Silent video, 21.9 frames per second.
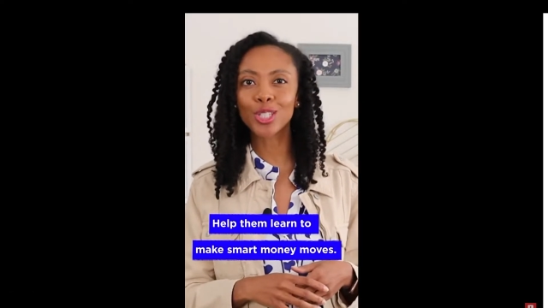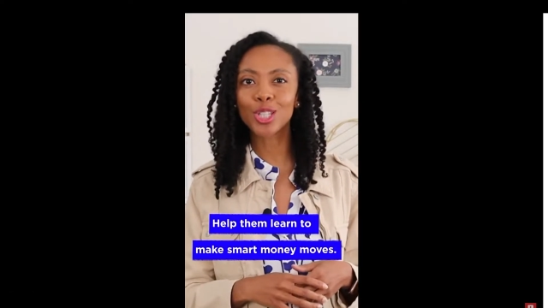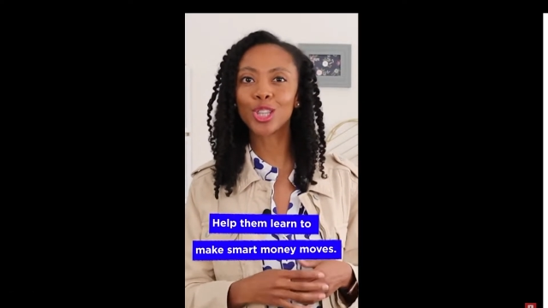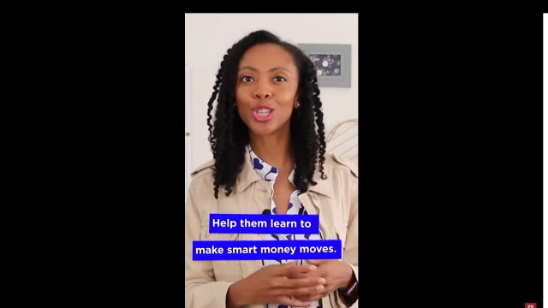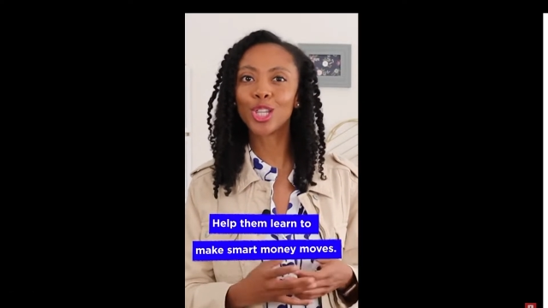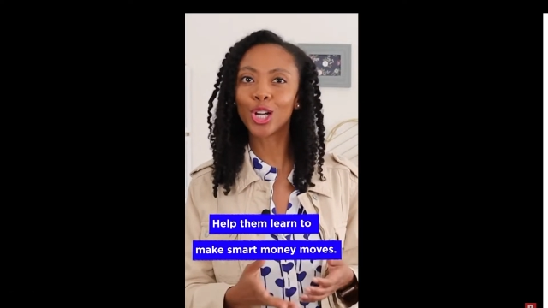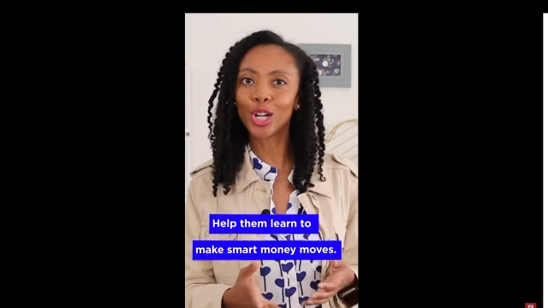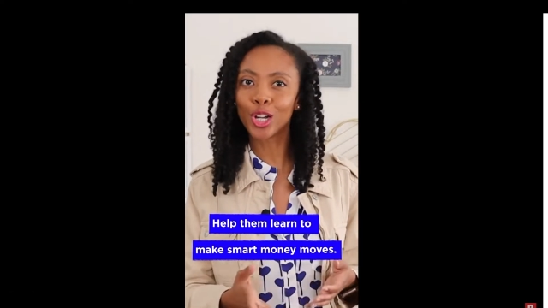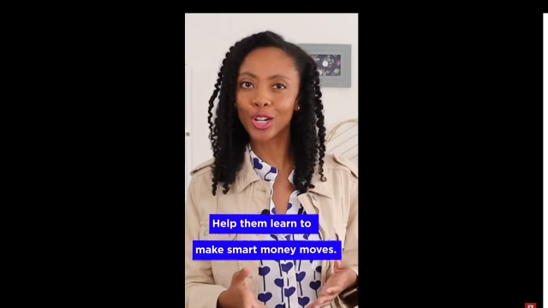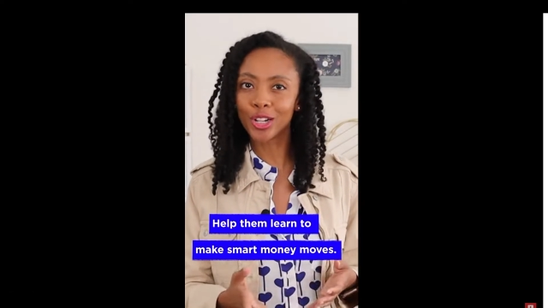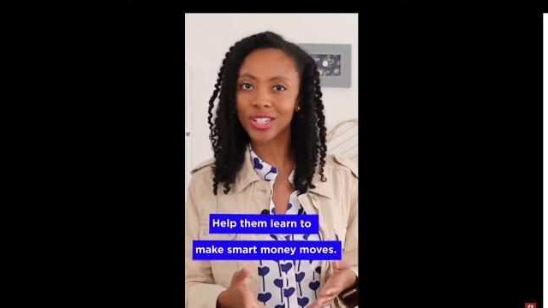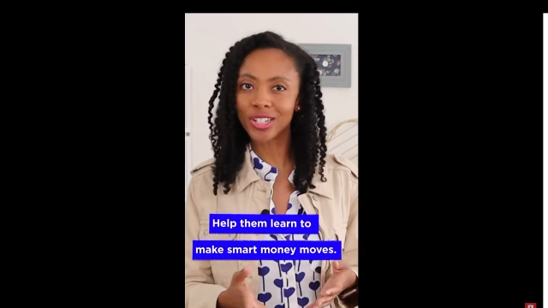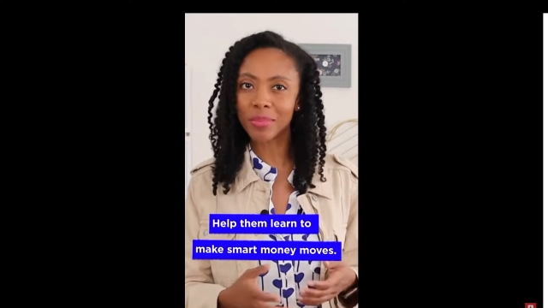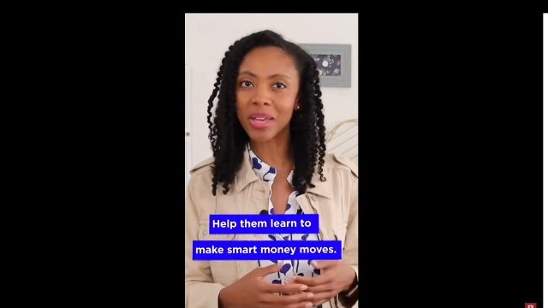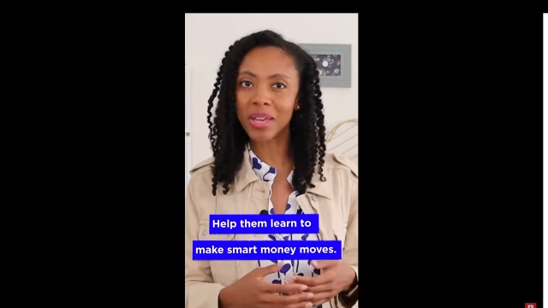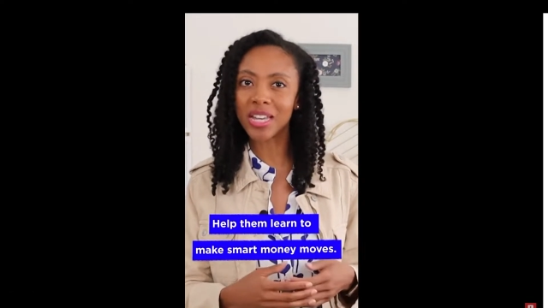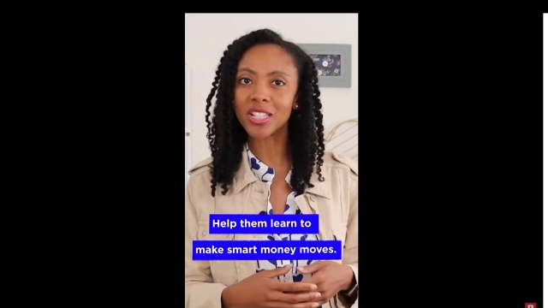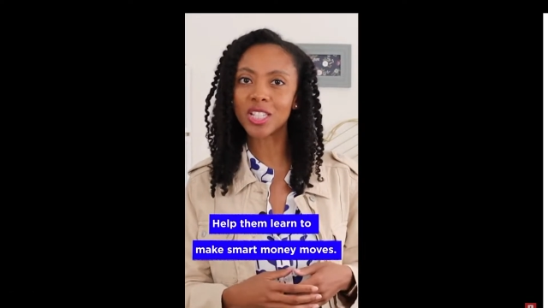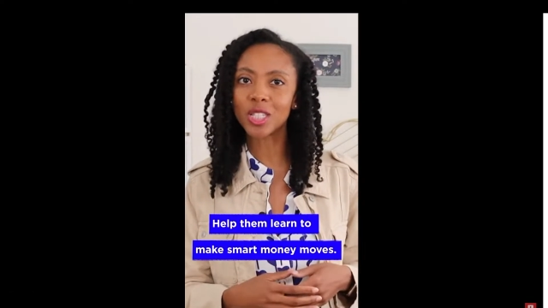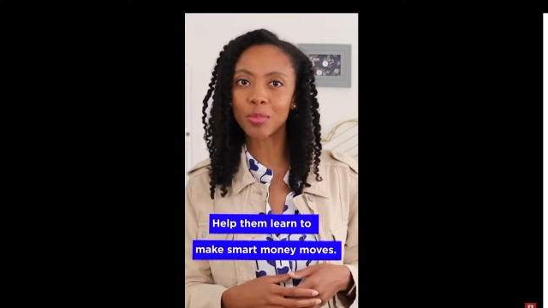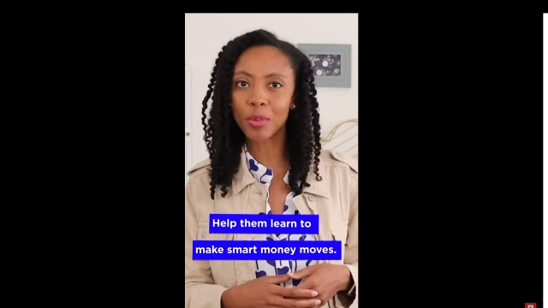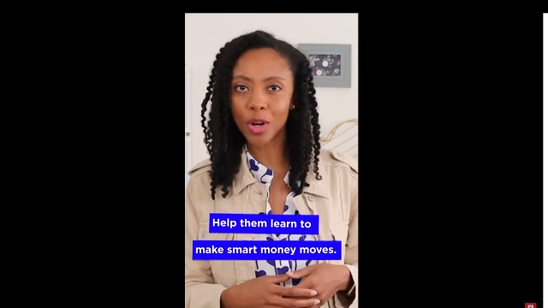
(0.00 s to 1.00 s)
learn to
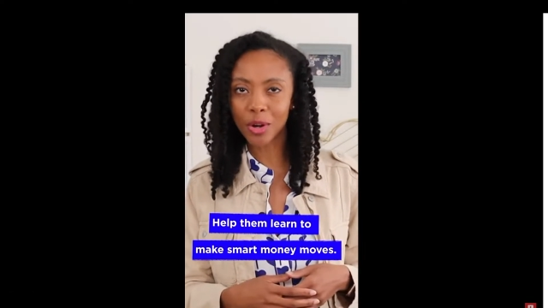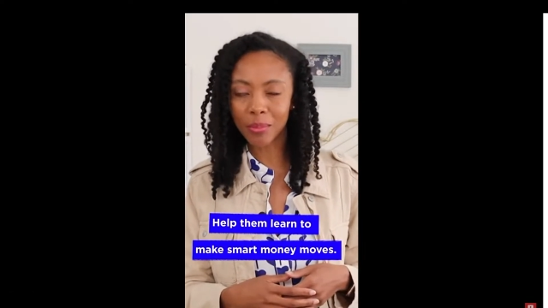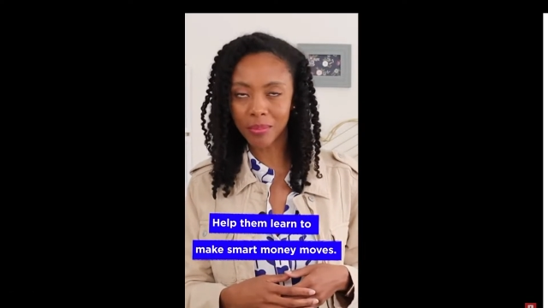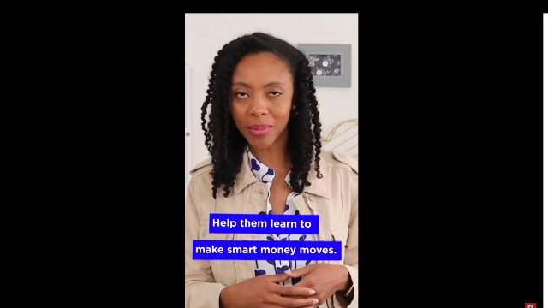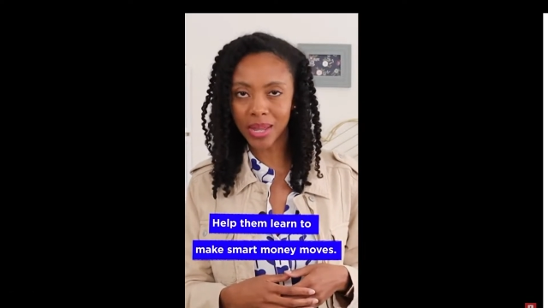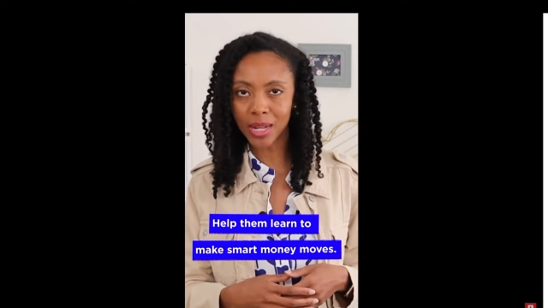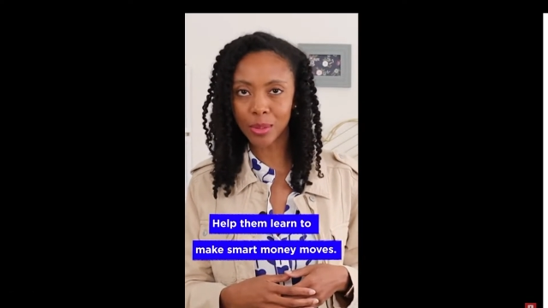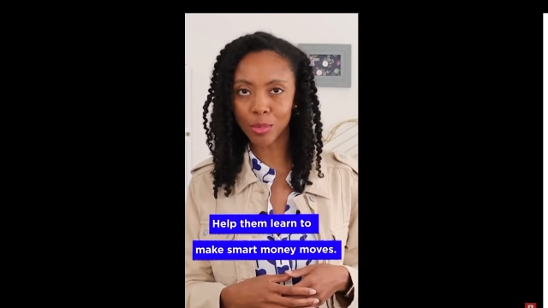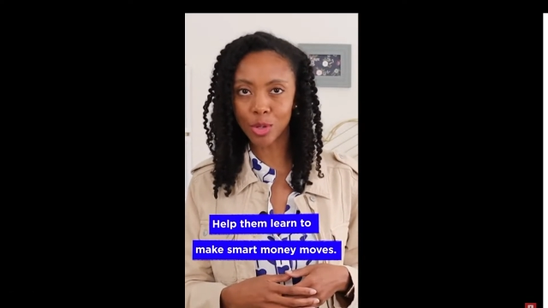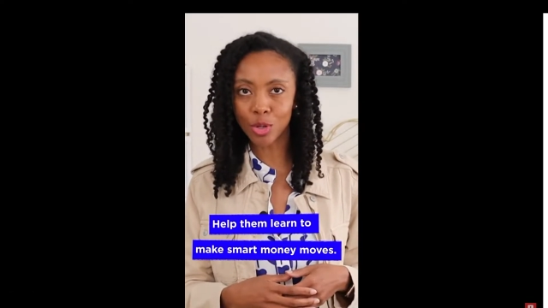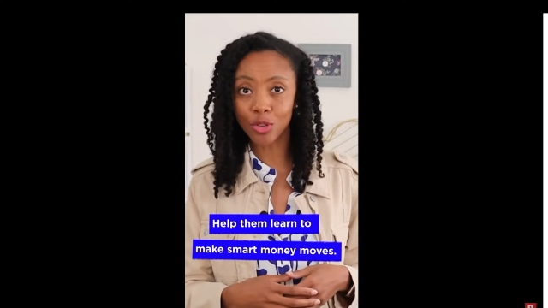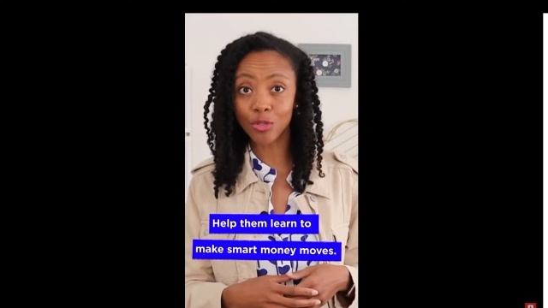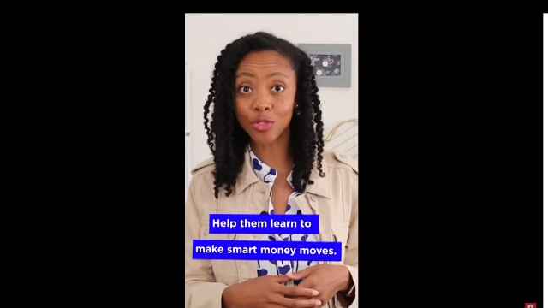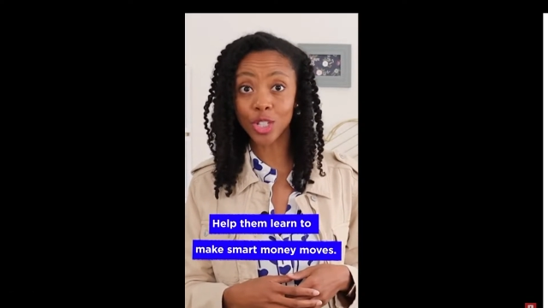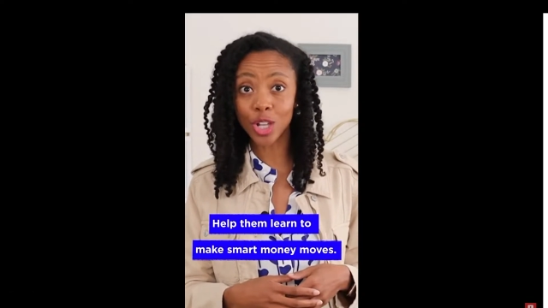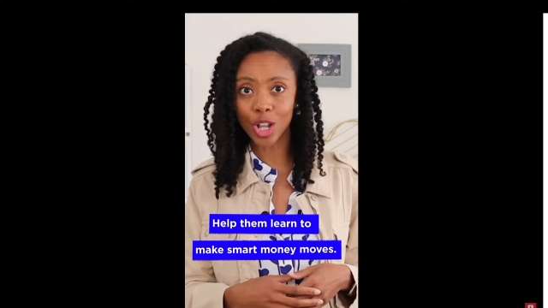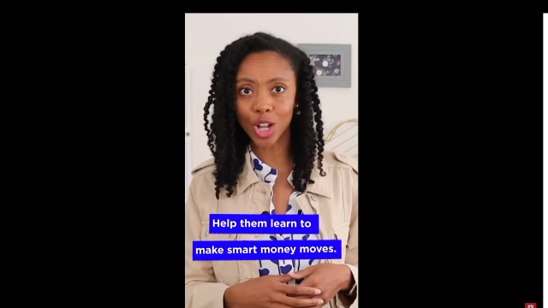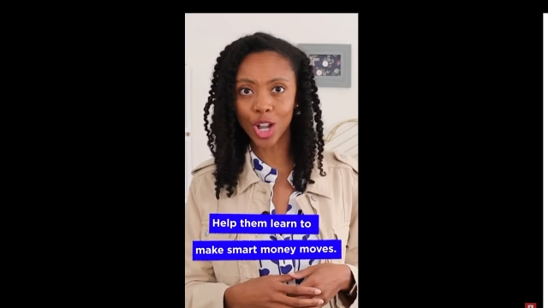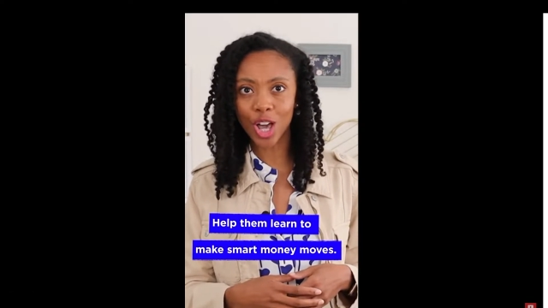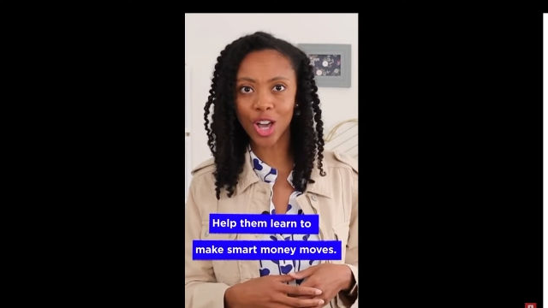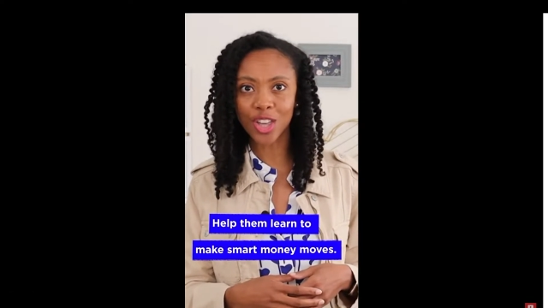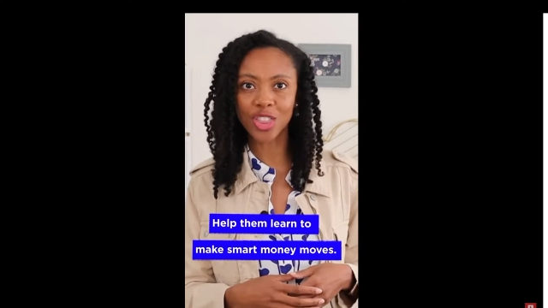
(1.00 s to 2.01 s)
make smart money moves
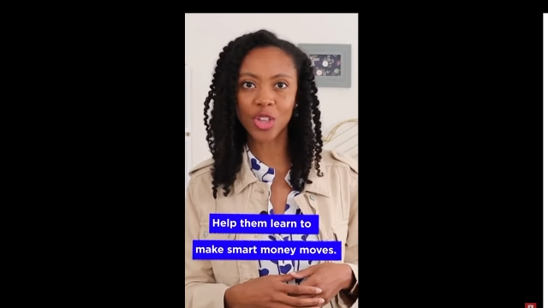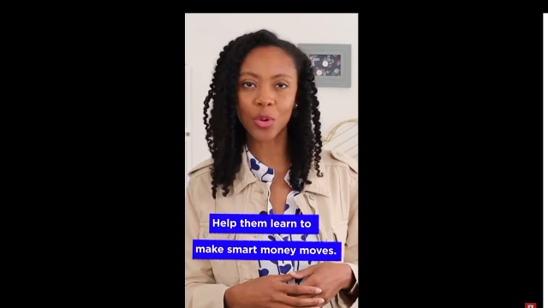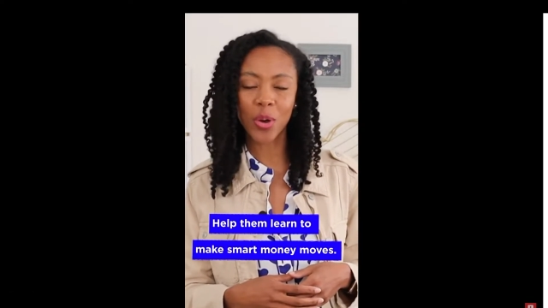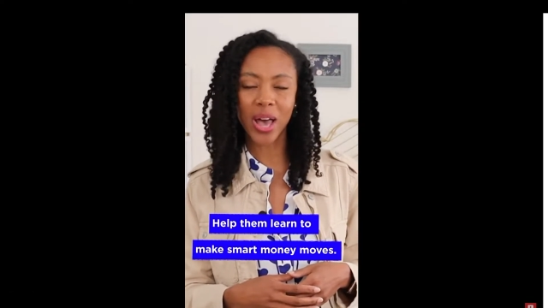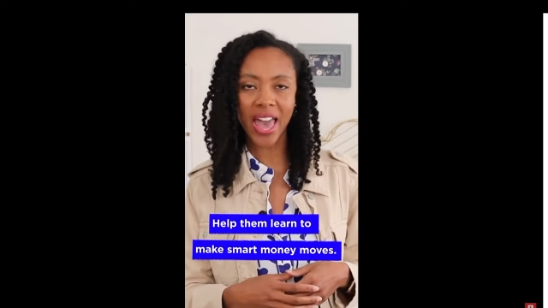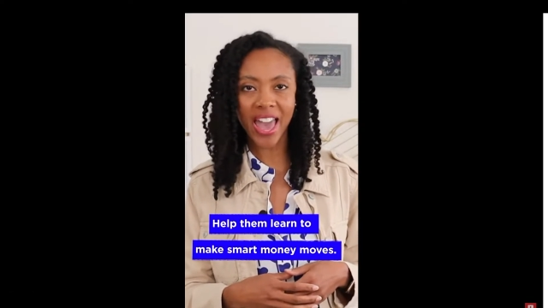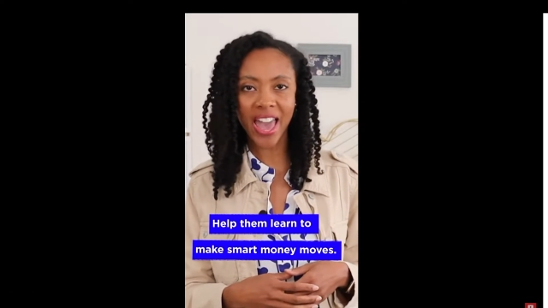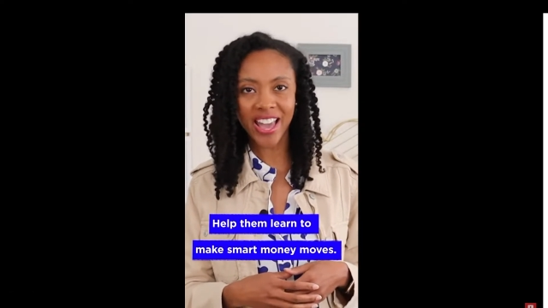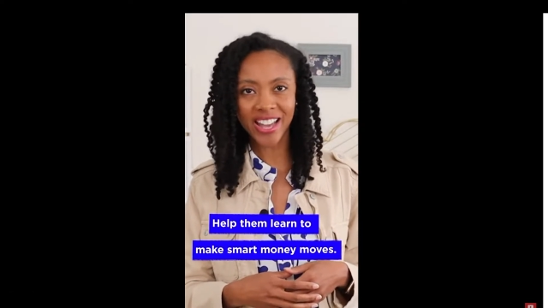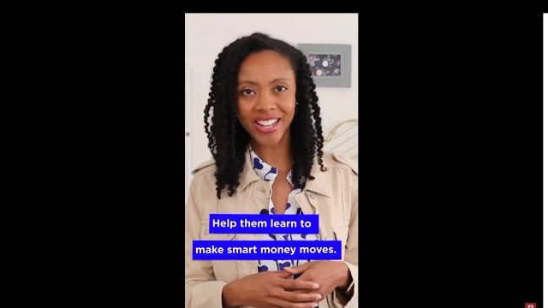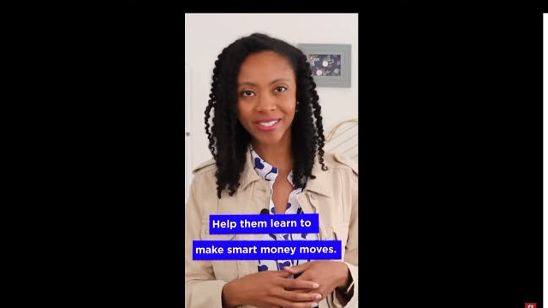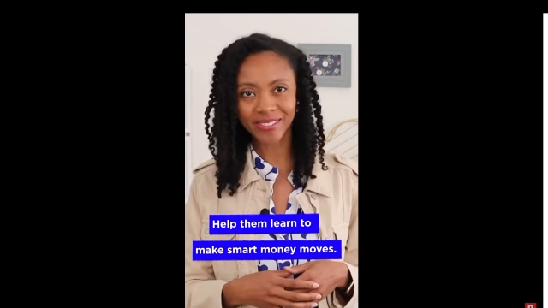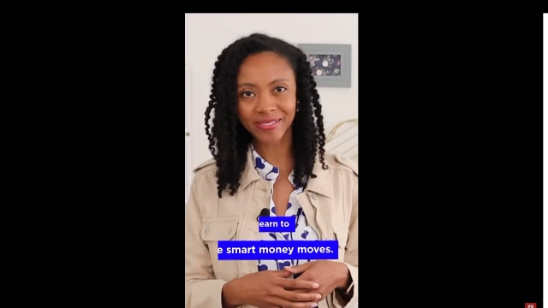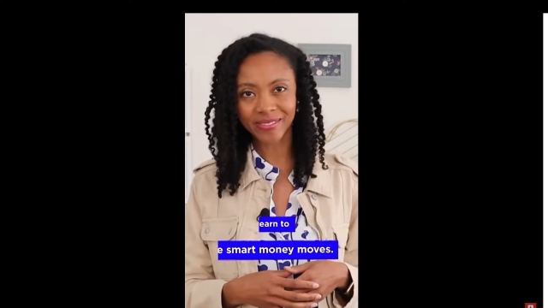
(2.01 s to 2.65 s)
along the way.